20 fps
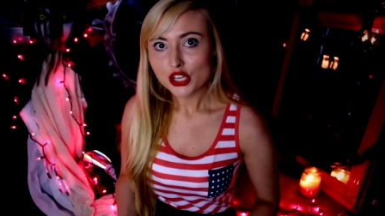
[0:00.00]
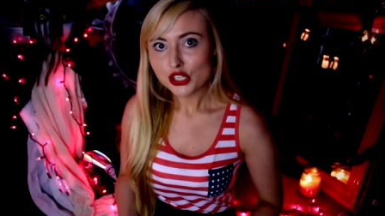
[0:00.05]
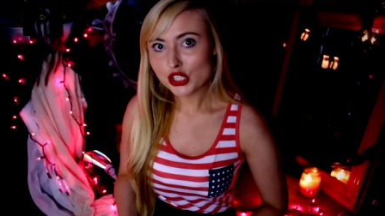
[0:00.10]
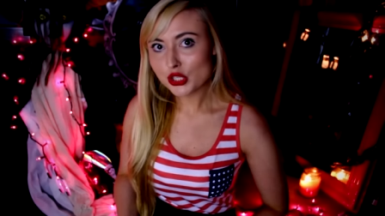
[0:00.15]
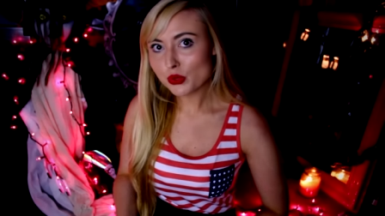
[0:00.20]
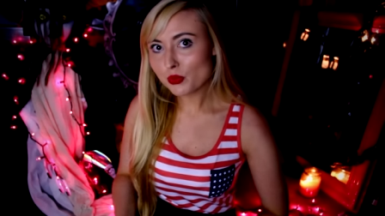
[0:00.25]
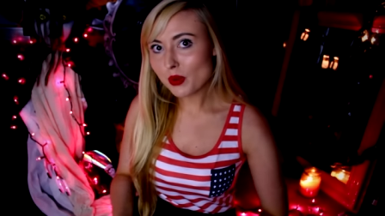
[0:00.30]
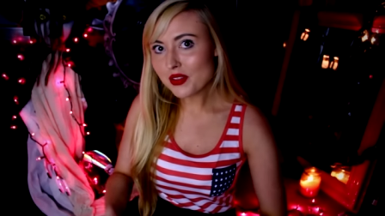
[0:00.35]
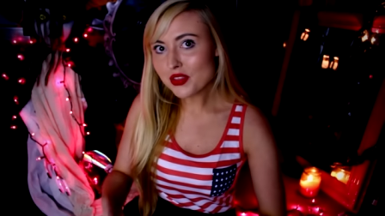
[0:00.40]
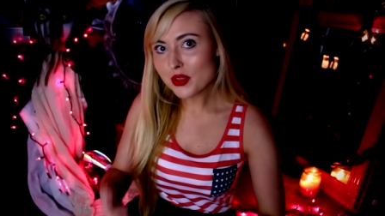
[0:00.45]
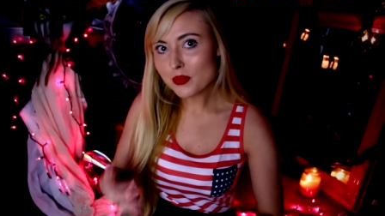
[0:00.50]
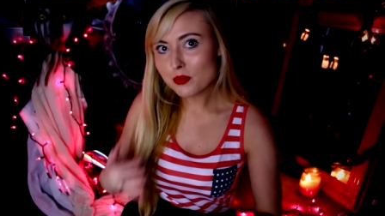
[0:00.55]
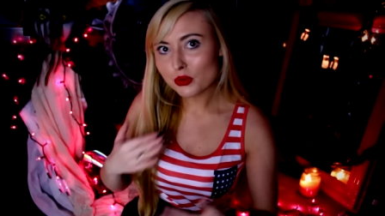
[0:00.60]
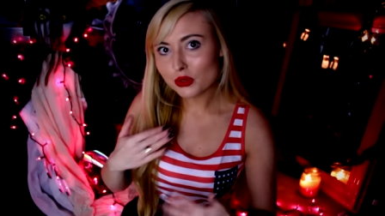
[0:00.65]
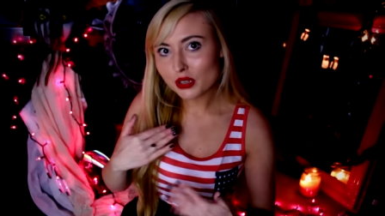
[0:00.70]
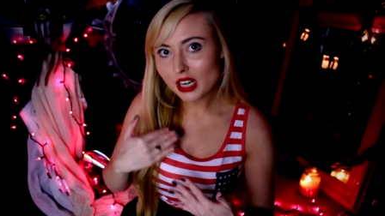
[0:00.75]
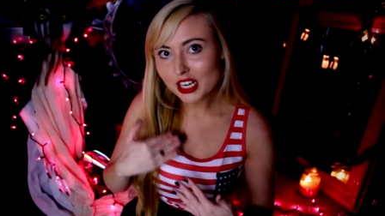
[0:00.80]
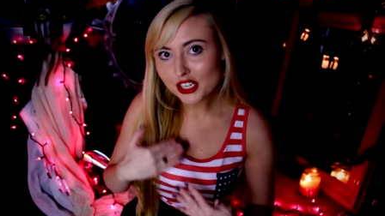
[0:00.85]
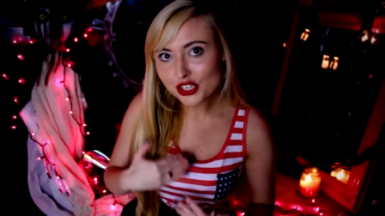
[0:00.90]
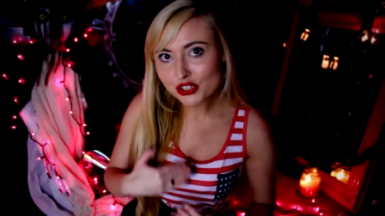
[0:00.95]
So when the
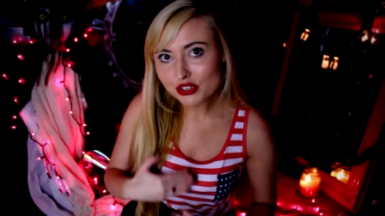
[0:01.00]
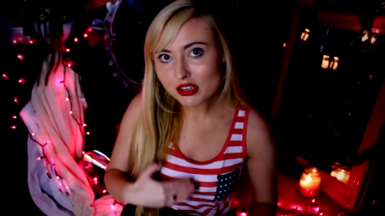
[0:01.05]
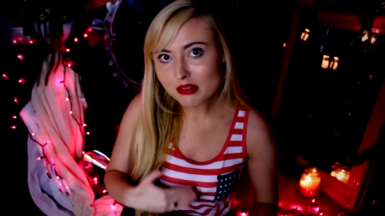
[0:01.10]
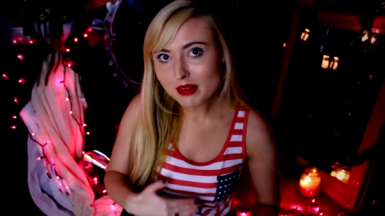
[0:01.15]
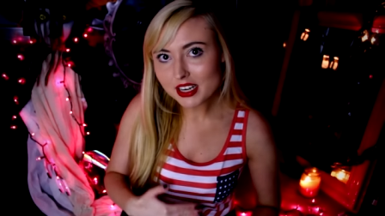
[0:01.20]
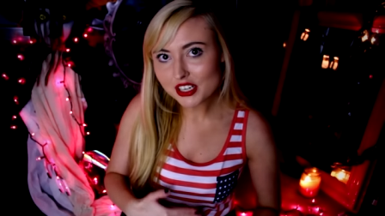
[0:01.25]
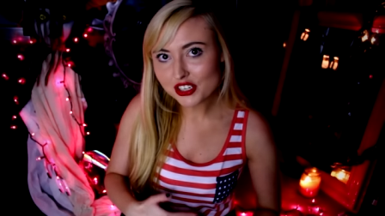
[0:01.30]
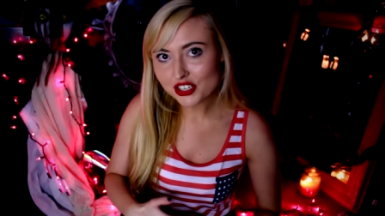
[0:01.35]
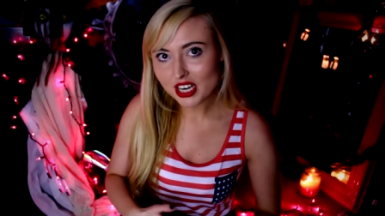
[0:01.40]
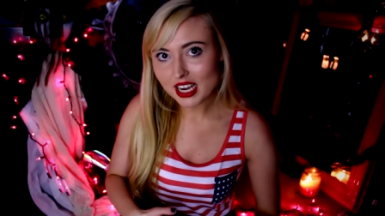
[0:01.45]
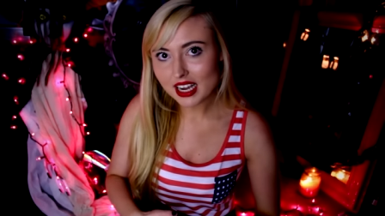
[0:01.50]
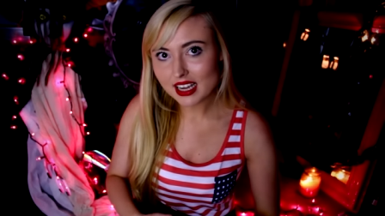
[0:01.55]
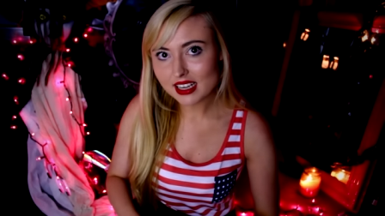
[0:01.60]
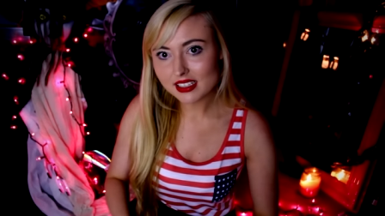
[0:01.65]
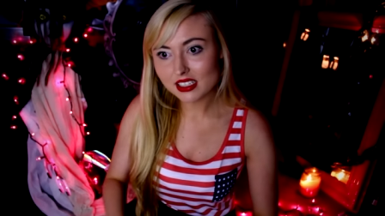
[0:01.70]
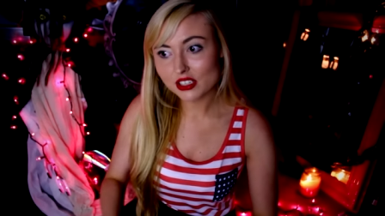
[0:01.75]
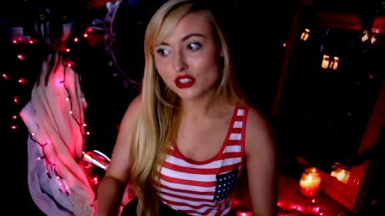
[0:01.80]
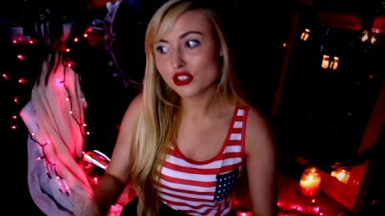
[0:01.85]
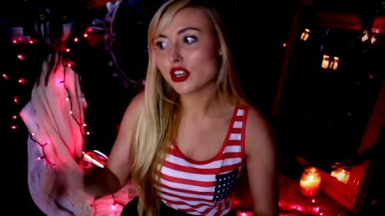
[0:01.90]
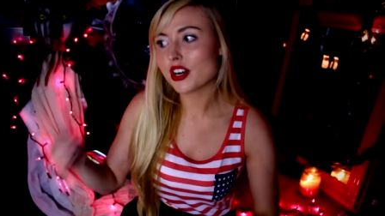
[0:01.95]
pressure in my
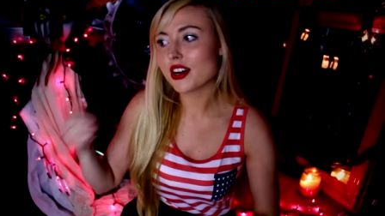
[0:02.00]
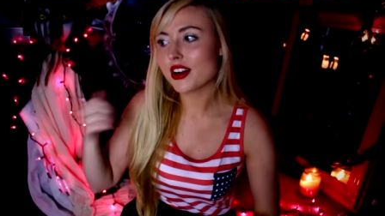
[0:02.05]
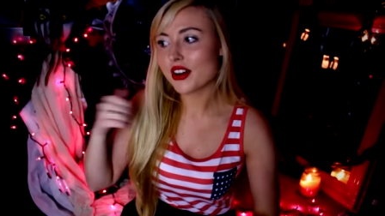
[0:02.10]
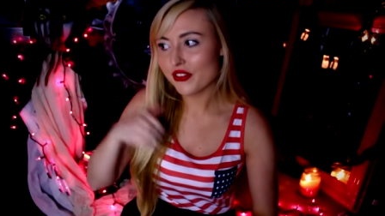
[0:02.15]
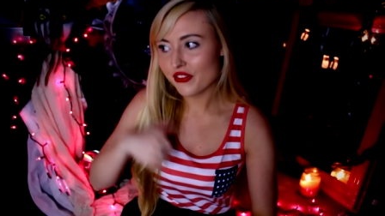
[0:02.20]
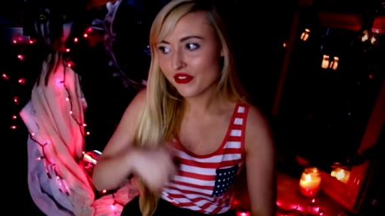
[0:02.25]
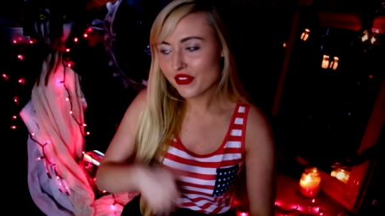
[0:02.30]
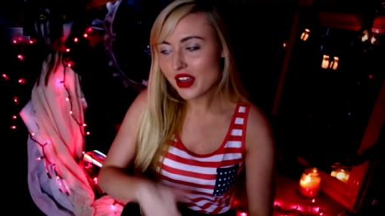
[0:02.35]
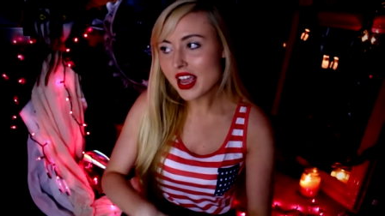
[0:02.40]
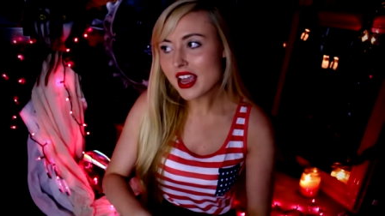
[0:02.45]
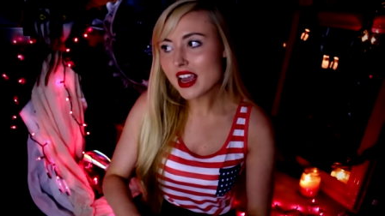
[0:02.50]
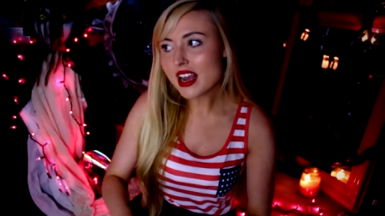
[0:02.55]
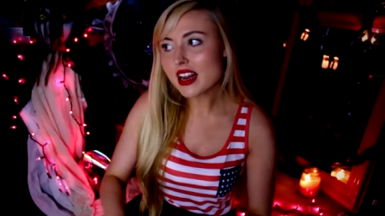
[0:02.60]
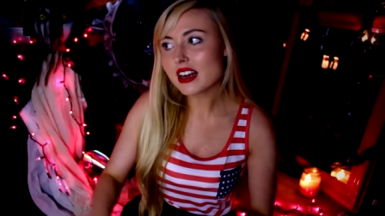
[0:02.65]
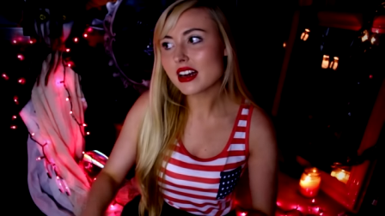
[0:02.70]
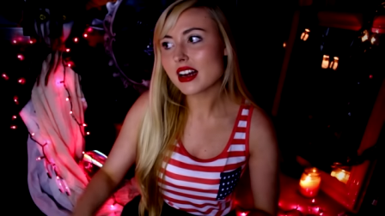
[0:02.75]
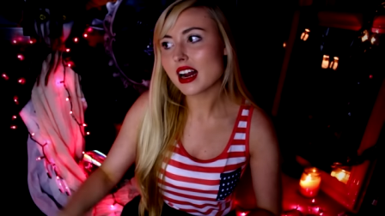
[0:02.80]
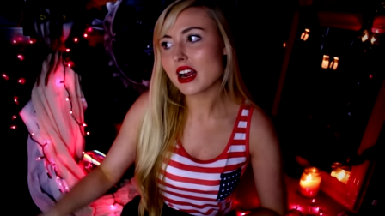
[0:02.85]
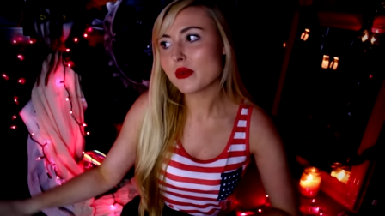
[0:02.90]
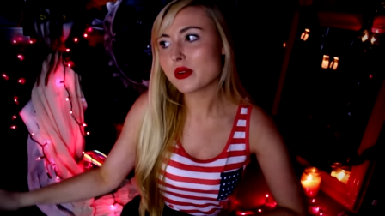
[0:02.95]
chest started to fade
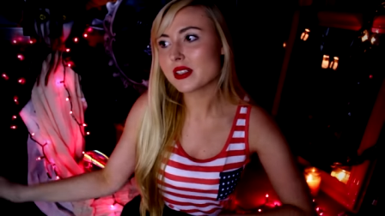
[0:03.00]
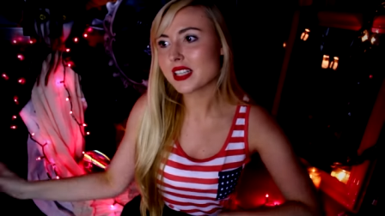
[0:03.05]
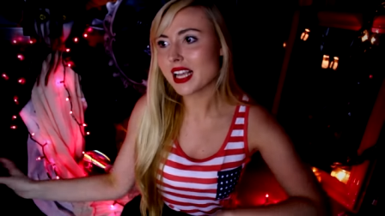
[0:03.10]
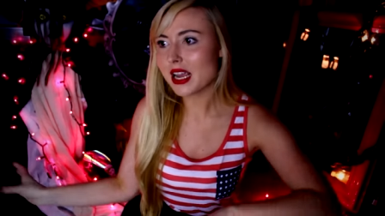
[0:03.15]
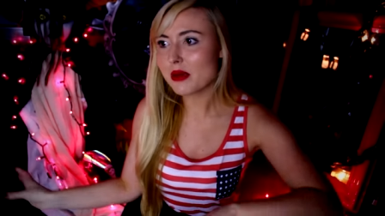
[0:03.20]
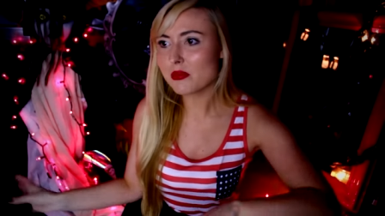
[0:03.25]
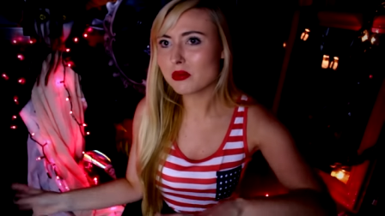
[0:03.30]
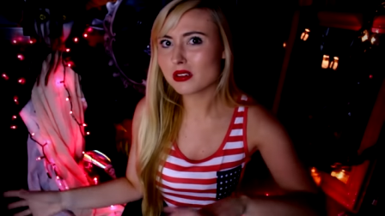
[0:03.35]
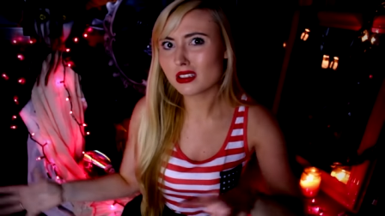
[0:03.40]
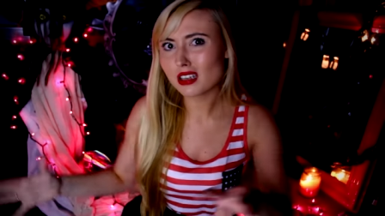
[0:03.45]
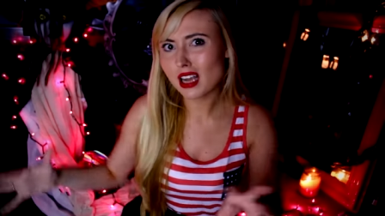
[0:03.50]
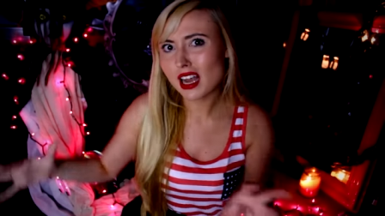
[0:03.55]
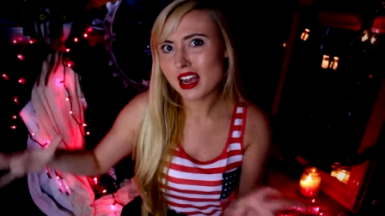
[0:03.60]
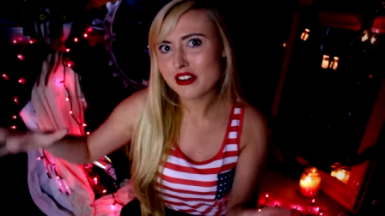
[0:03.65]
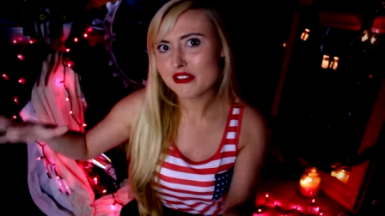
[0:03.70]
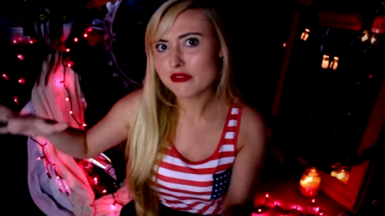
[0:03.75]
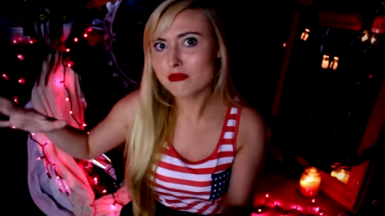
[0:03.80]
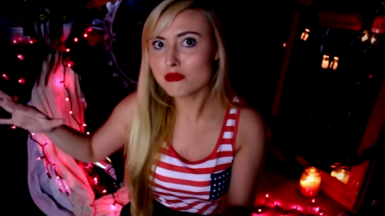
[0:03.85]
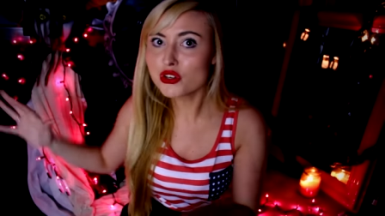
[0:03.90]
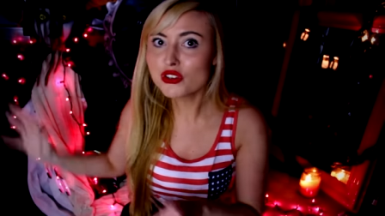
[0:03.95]
and I was able to kind
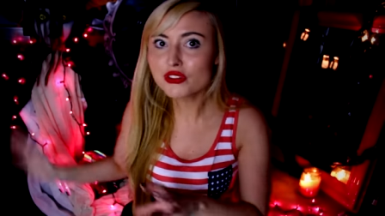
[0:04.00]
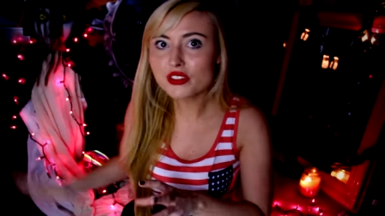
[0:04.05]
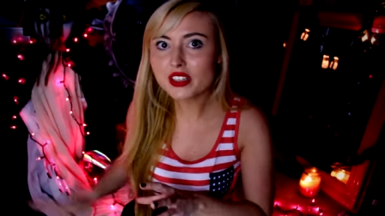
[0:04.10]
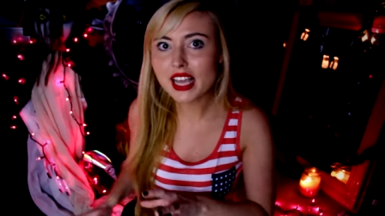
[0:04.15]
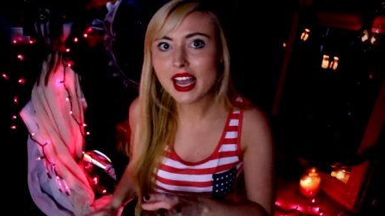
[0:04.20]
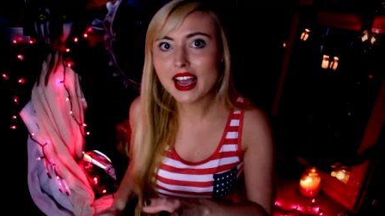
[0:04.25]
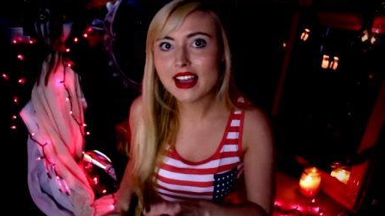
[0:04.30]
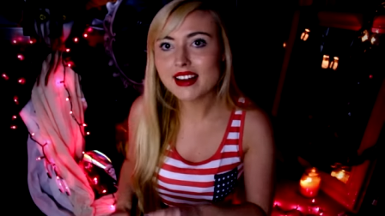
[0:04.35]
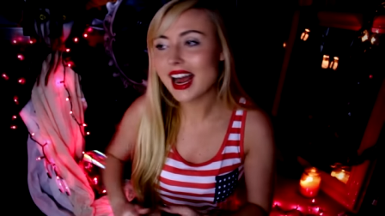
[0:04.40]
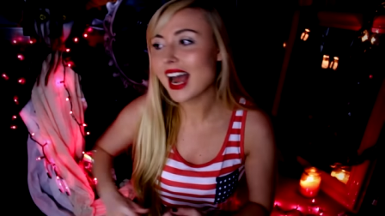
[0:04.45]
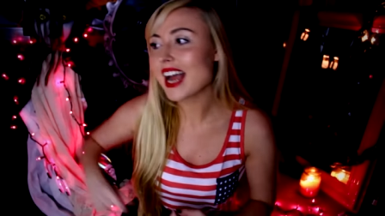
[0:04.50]
of move again,